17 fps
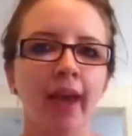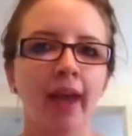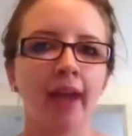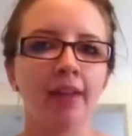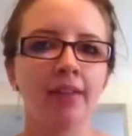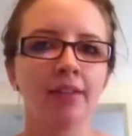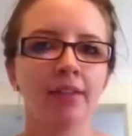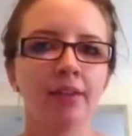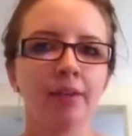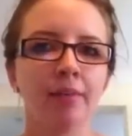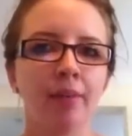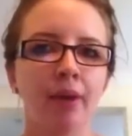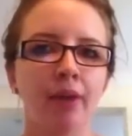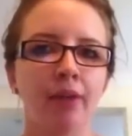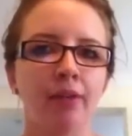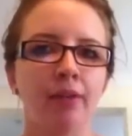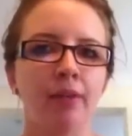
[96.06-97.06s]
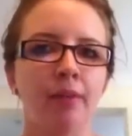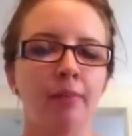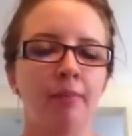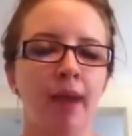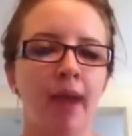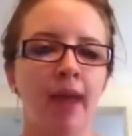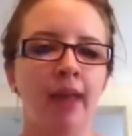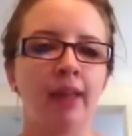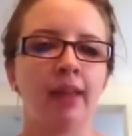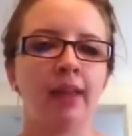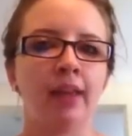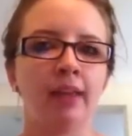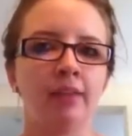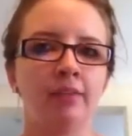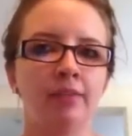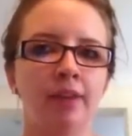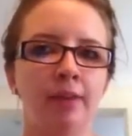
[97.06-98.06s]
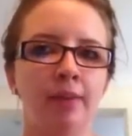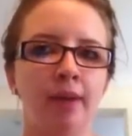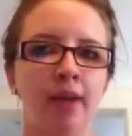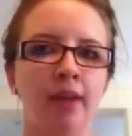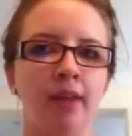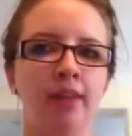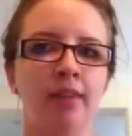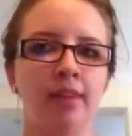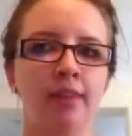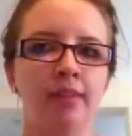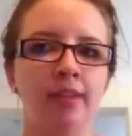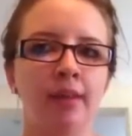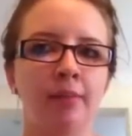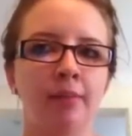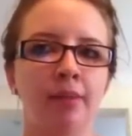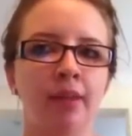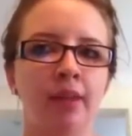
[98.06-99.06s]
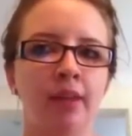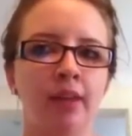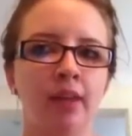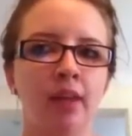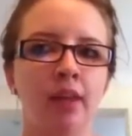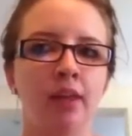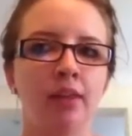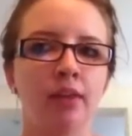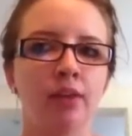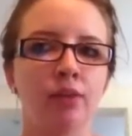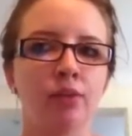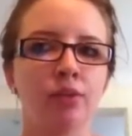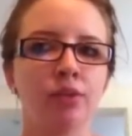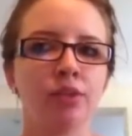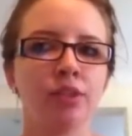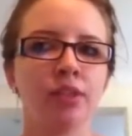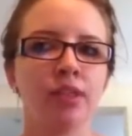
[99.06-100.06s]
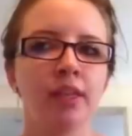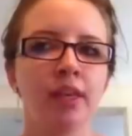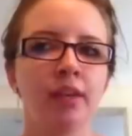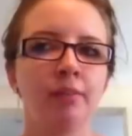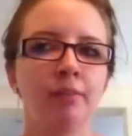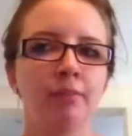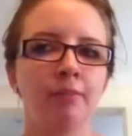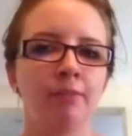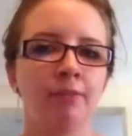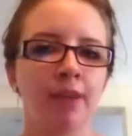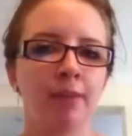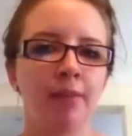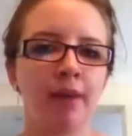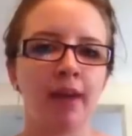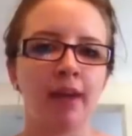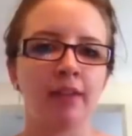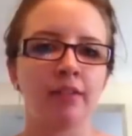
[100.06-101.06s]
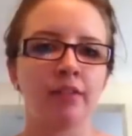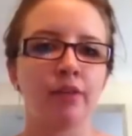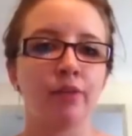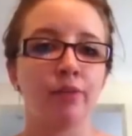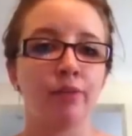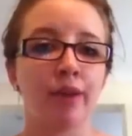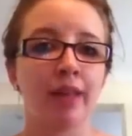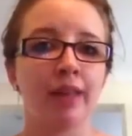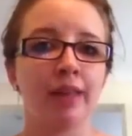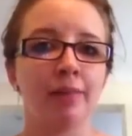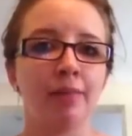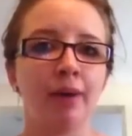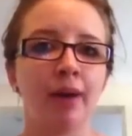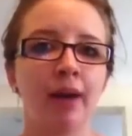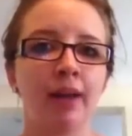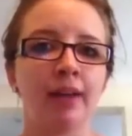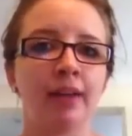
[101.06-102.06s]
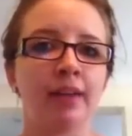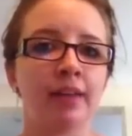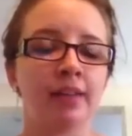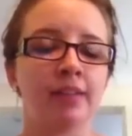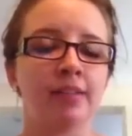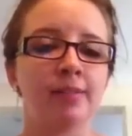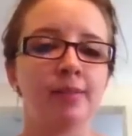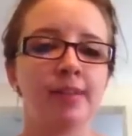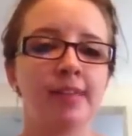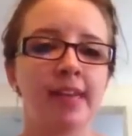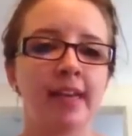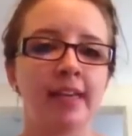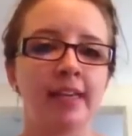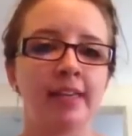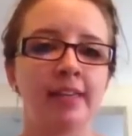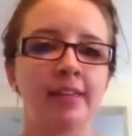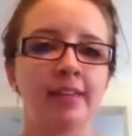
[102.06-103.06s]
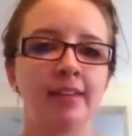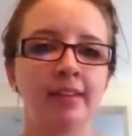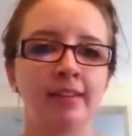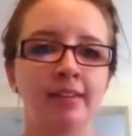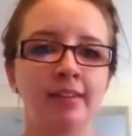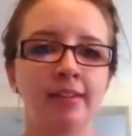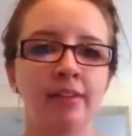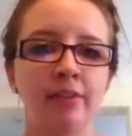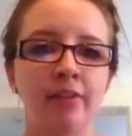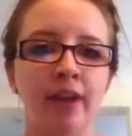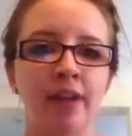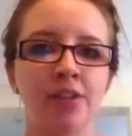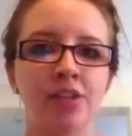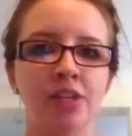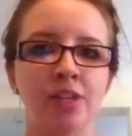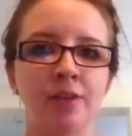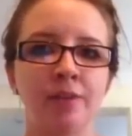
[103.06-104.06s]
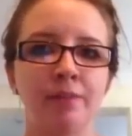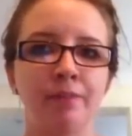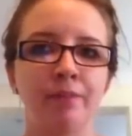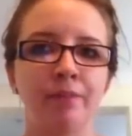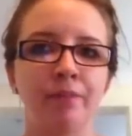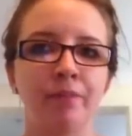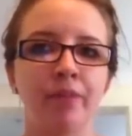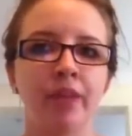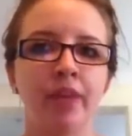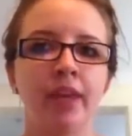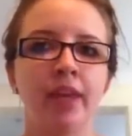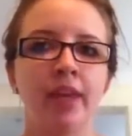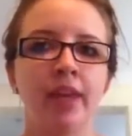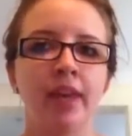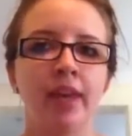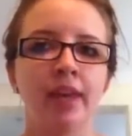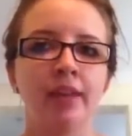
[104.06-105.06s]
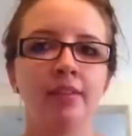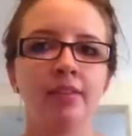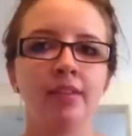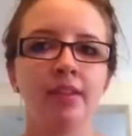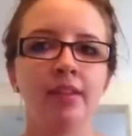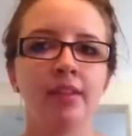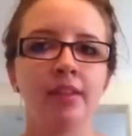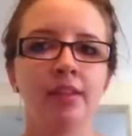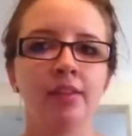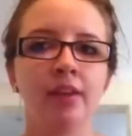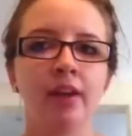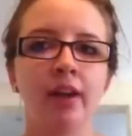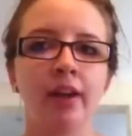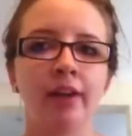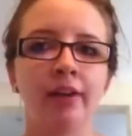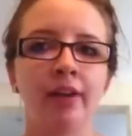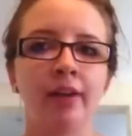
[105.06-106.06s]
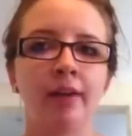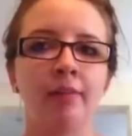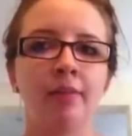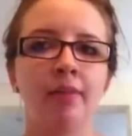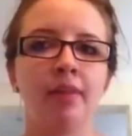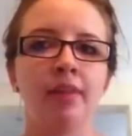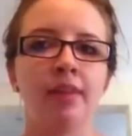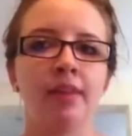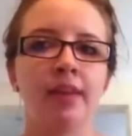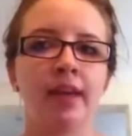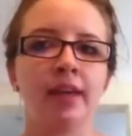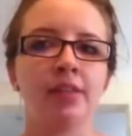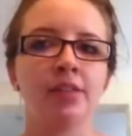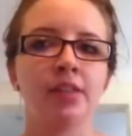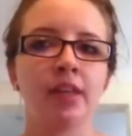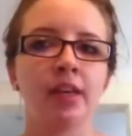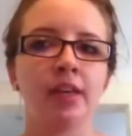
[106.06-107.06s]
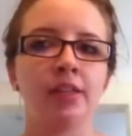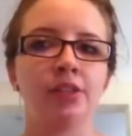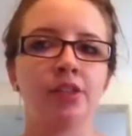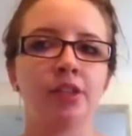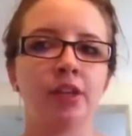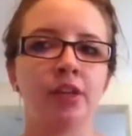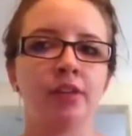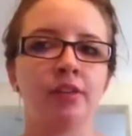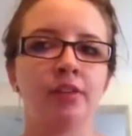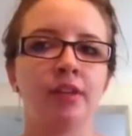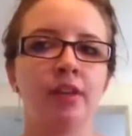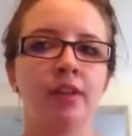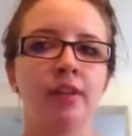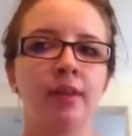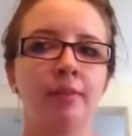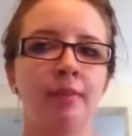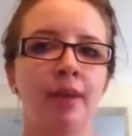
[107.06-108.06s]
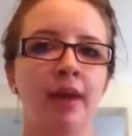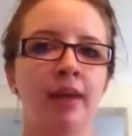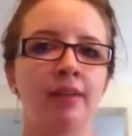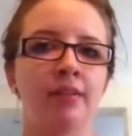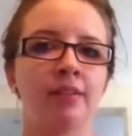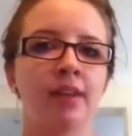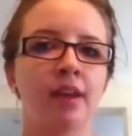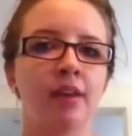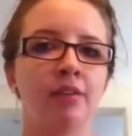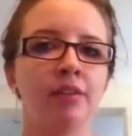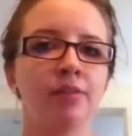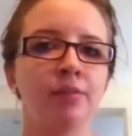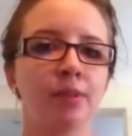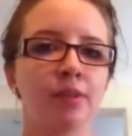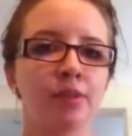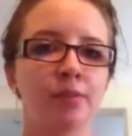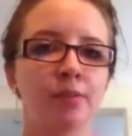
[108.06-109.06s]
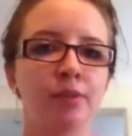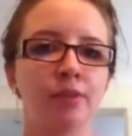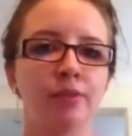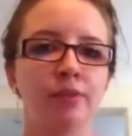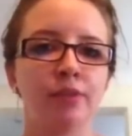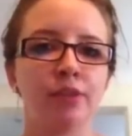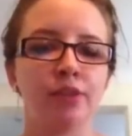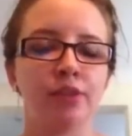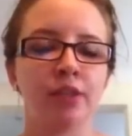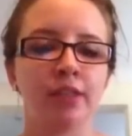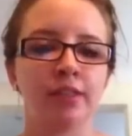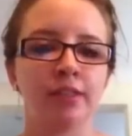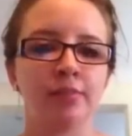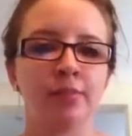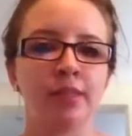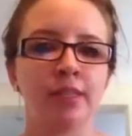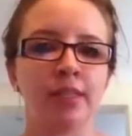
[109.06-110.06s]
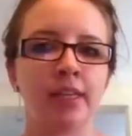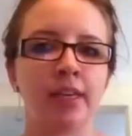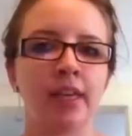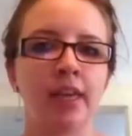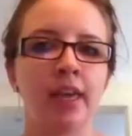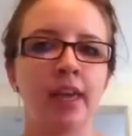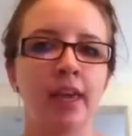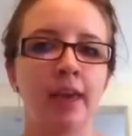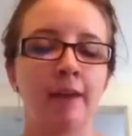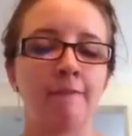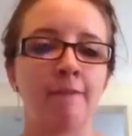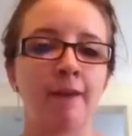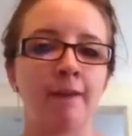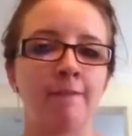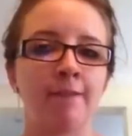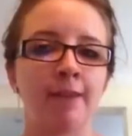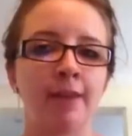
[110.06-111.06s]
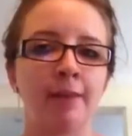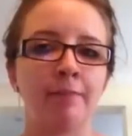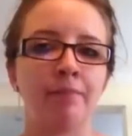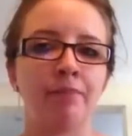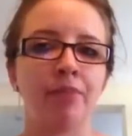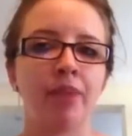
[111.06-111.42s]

As there are both male and female in the sampling, the caution that females rarely bite needs to be taken into consideration. Hence, in the diagram, the dashed line shows that males are responsible for transmitting FIV.